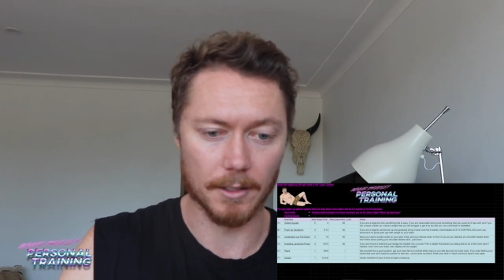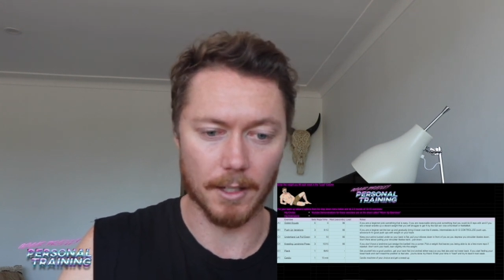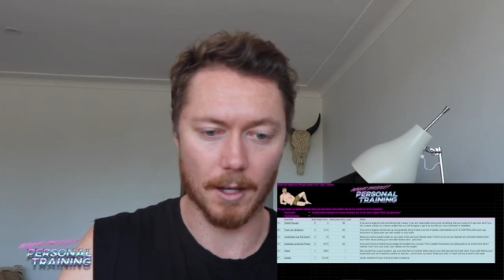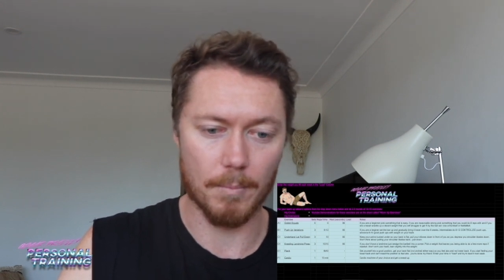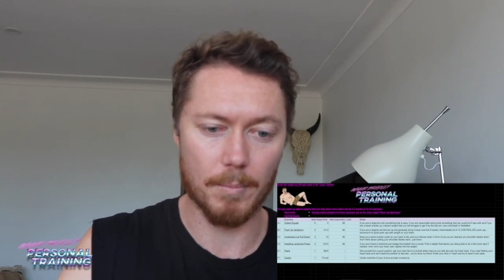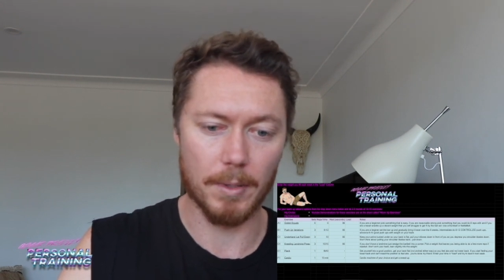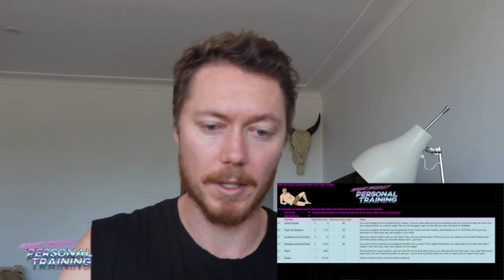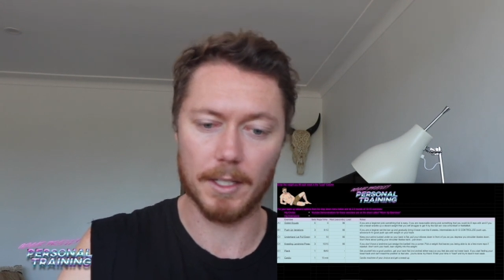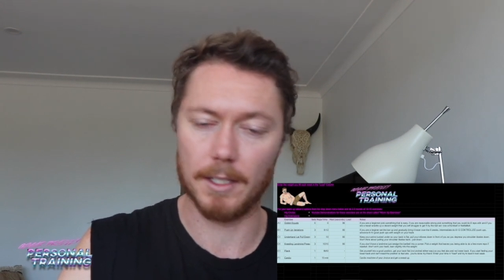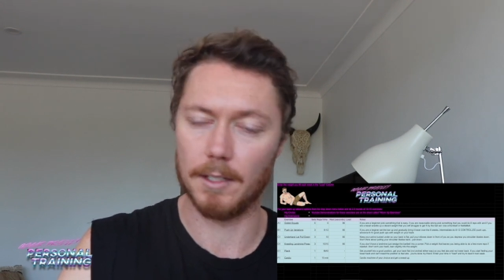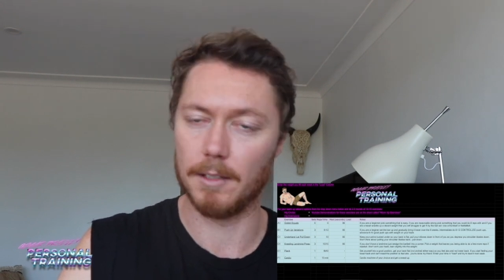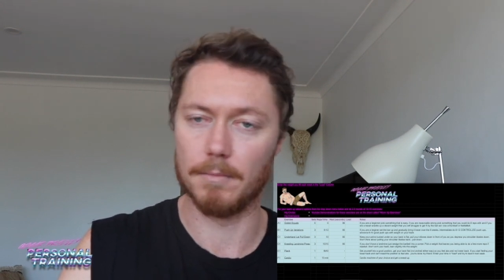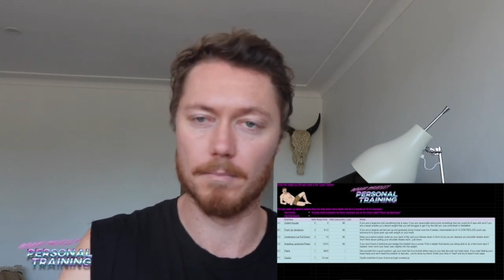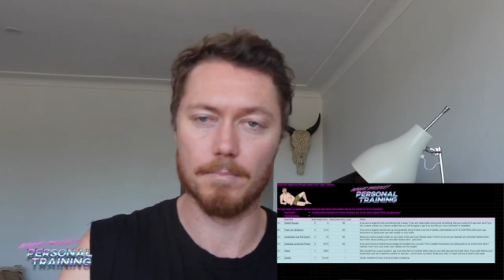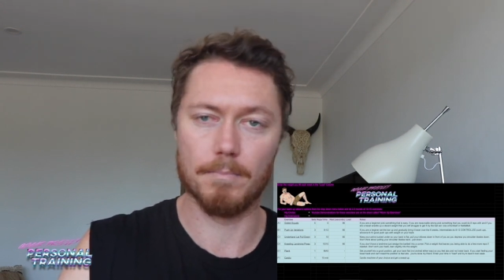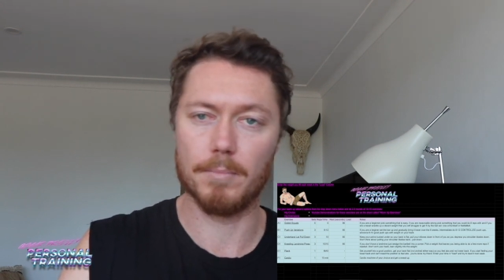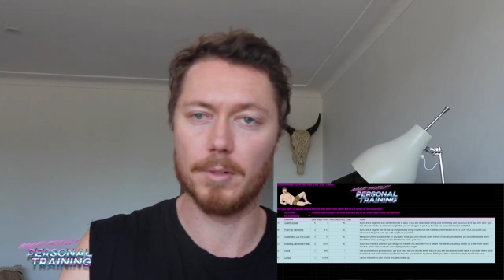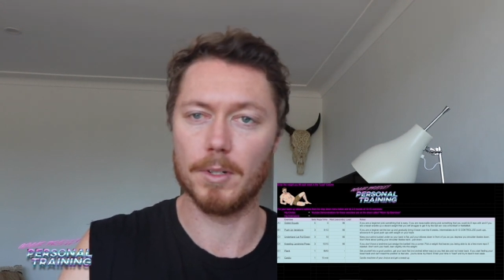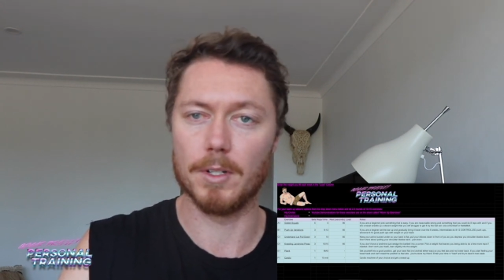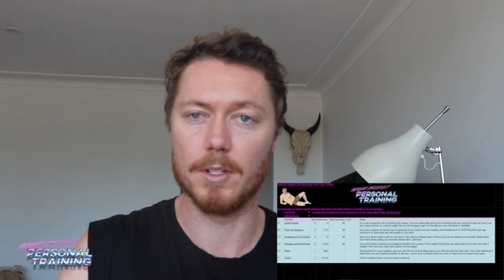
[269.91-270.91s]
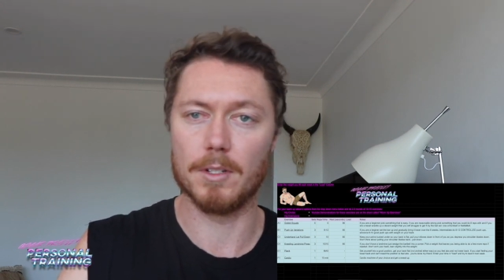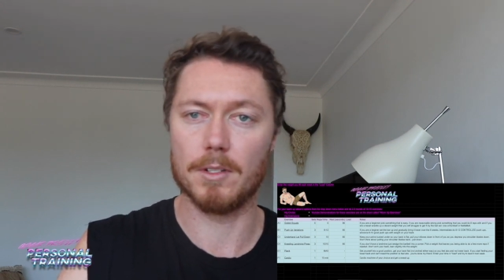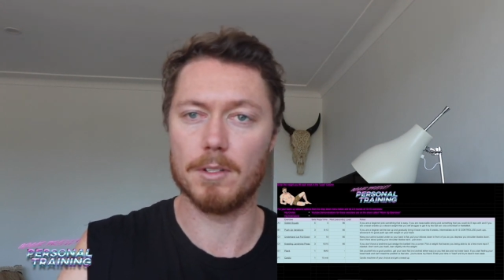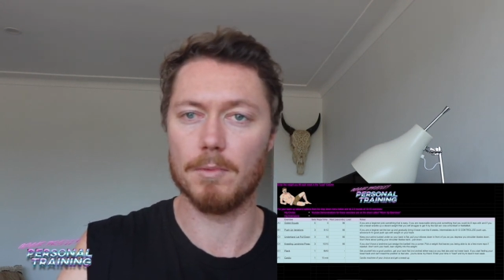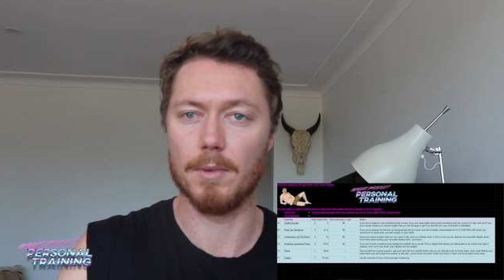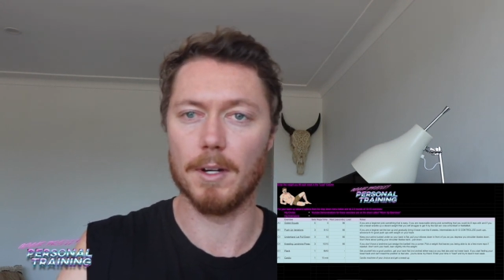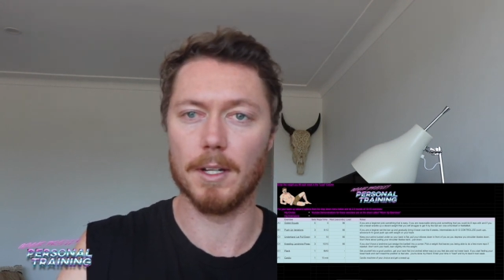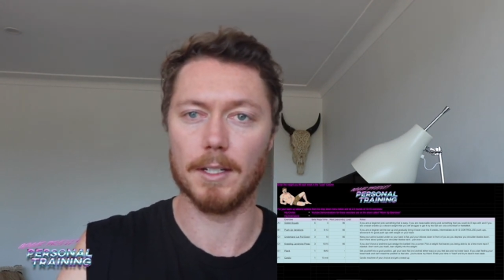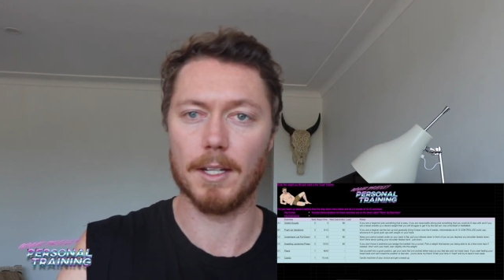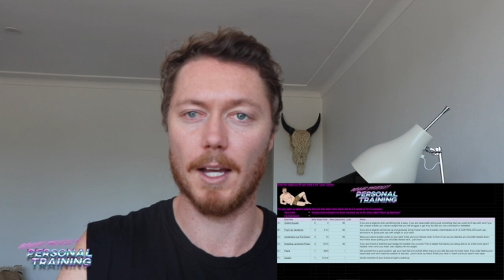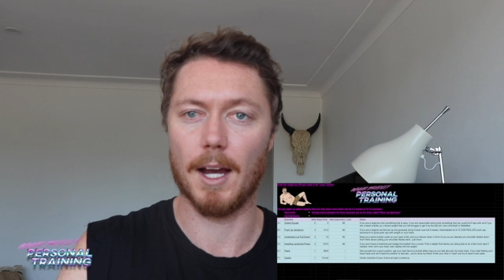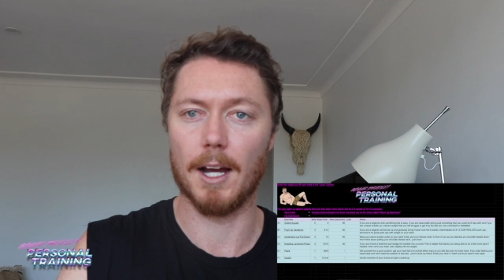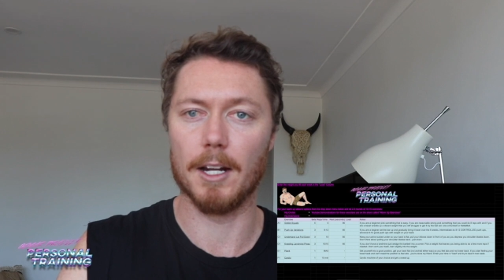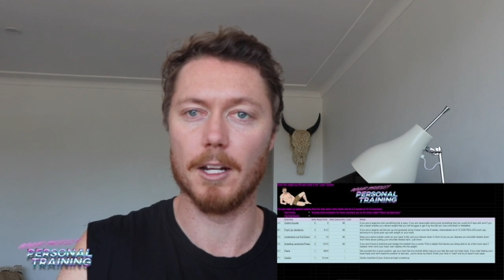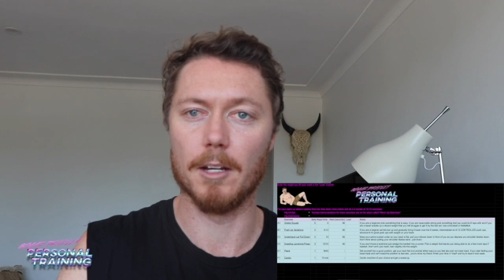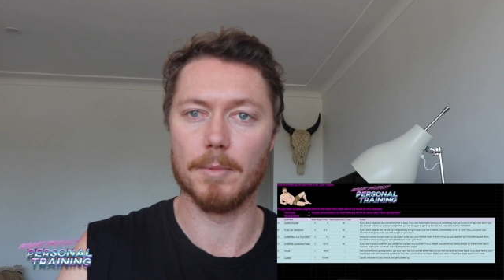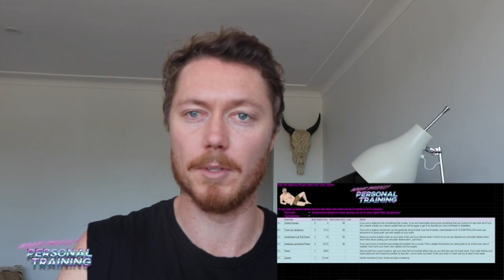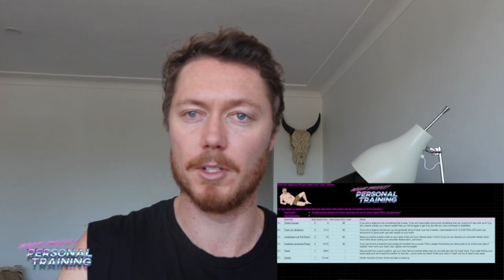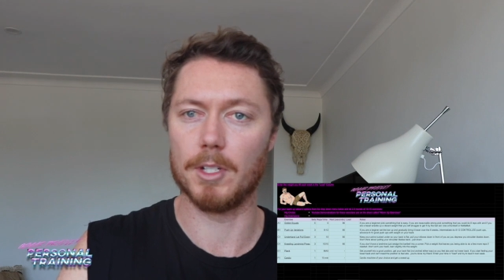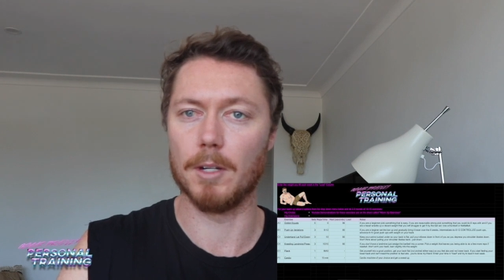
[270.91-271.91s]
Like pick a pretty sweet
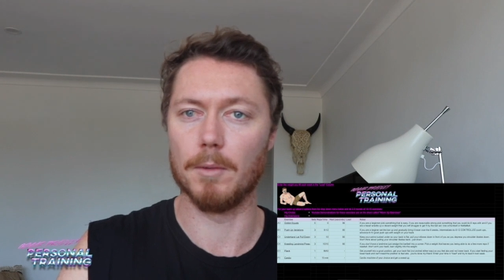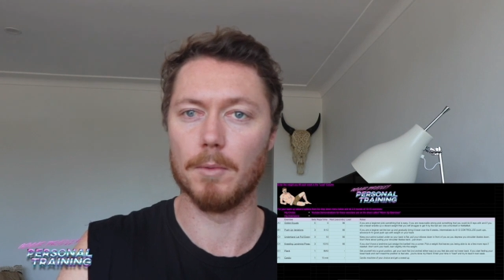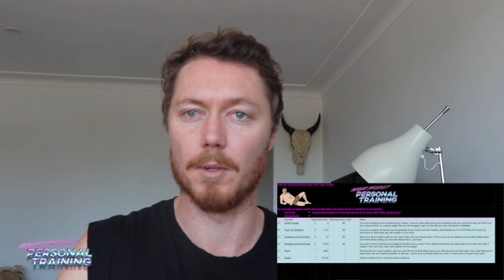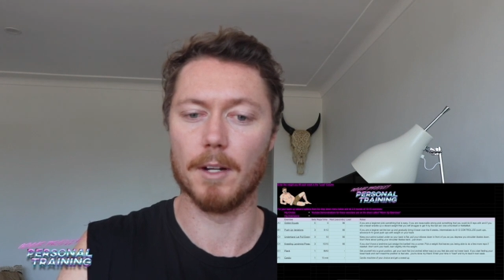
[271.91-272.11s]
cardio machine,